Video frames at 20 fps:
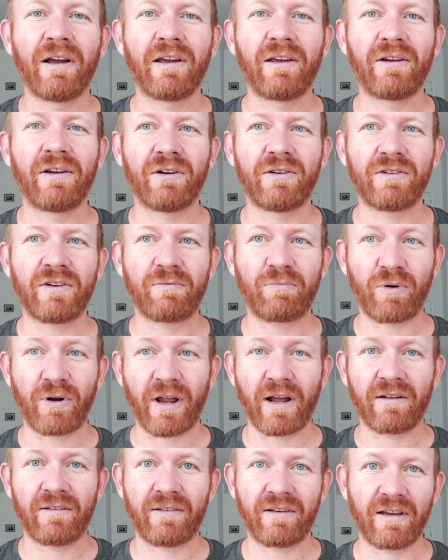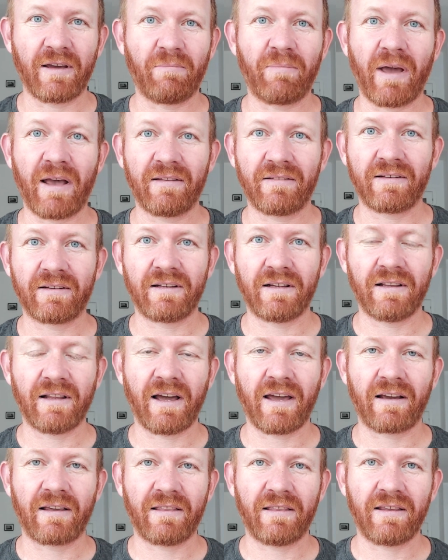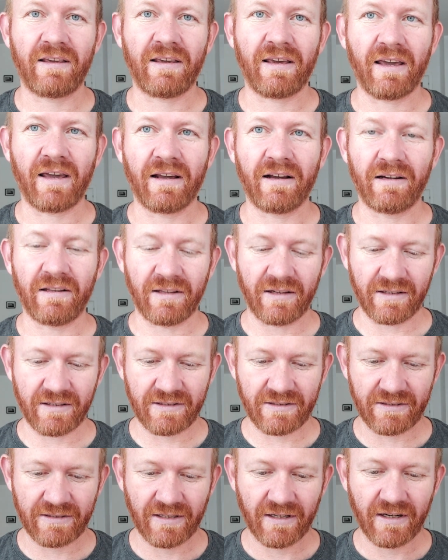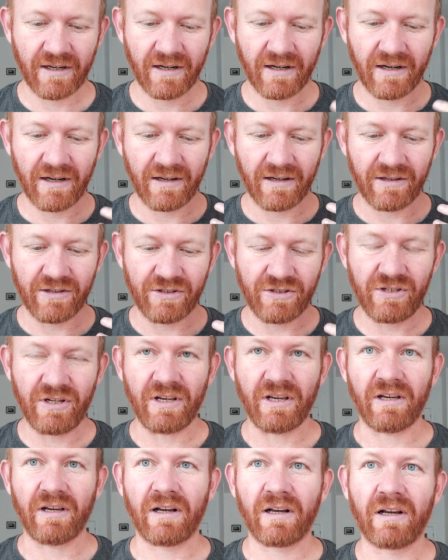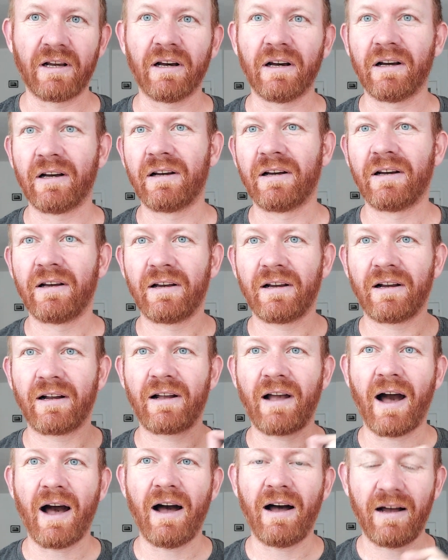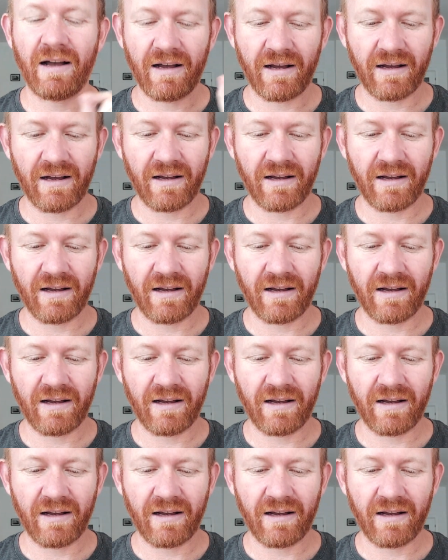you're just pronouncing it basically like the English G. G. Ga,